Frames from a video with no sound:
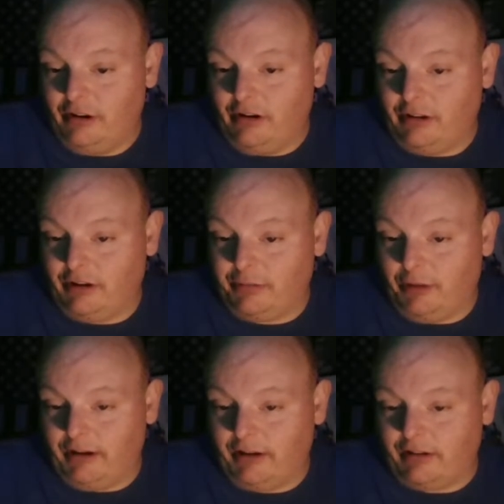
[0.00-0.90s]
Nice,
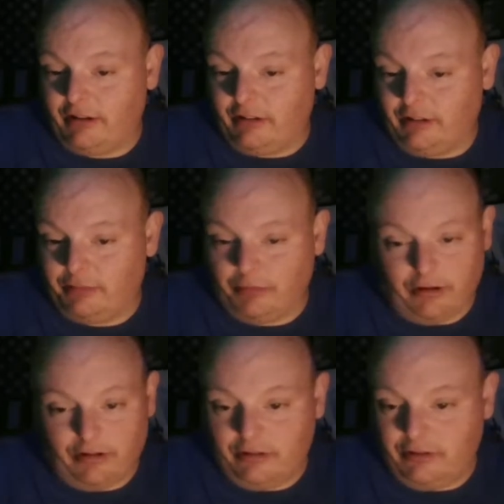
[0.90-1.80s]
Mike. Nice,
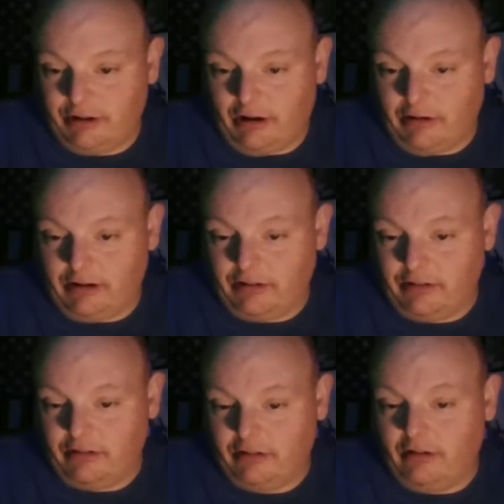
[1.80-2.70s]
Mark. Good job, guys.
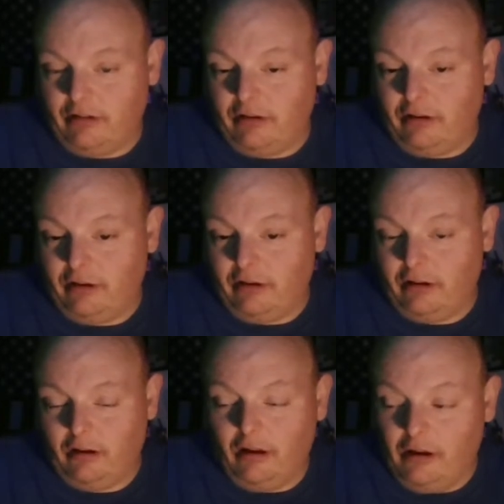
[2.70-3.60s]

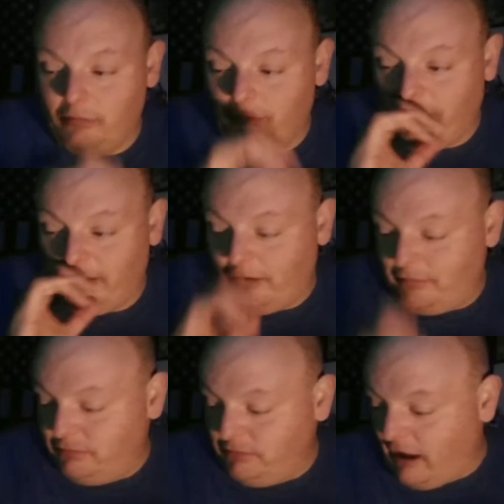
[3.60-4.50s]
But
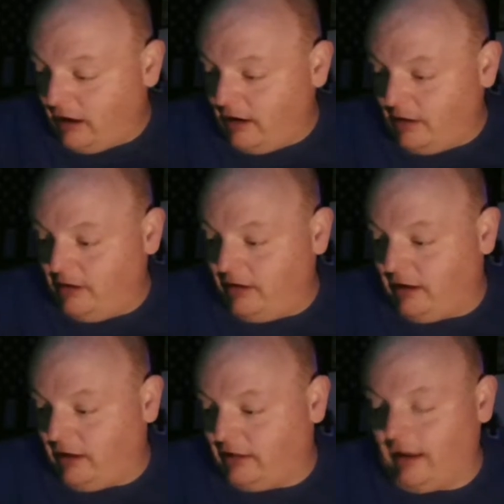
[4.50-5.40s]
yeah, I
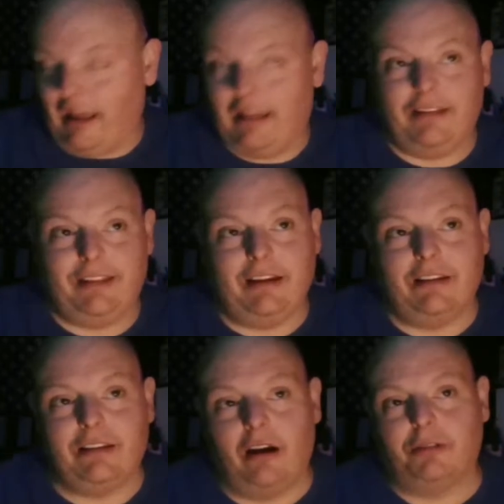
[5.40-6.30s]
mean, and the thing is,
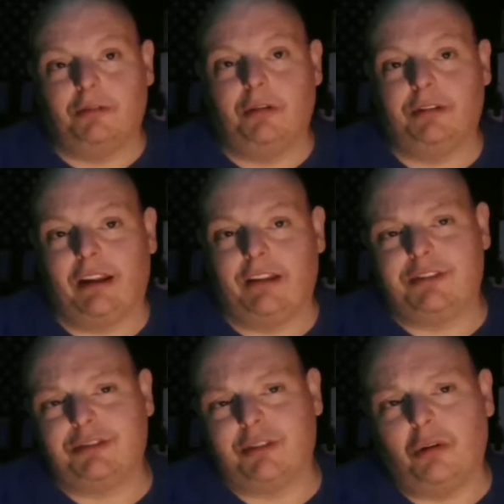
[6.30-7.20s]
I also noticed that
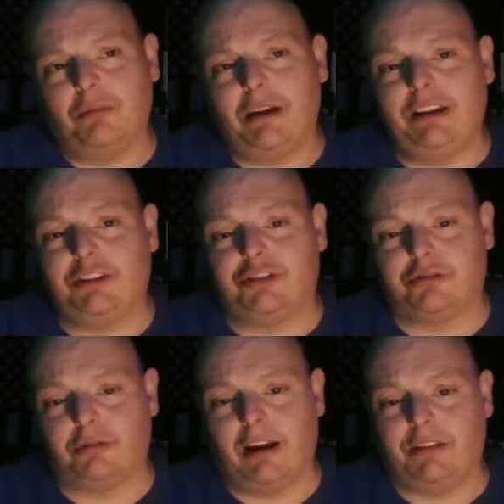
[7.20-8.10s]
so many
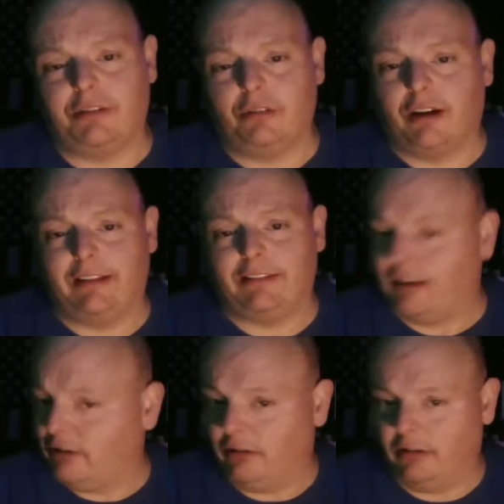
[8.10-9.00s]
strains look
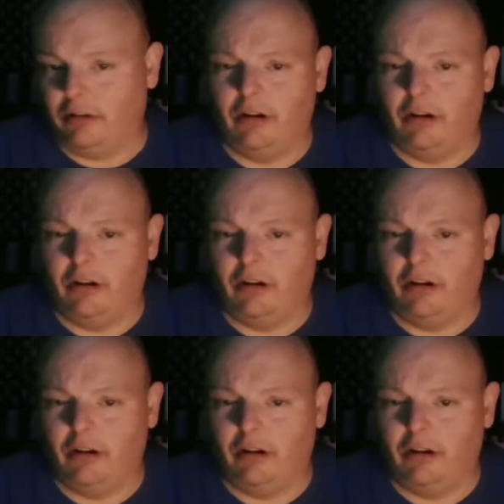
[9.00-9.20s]
identical.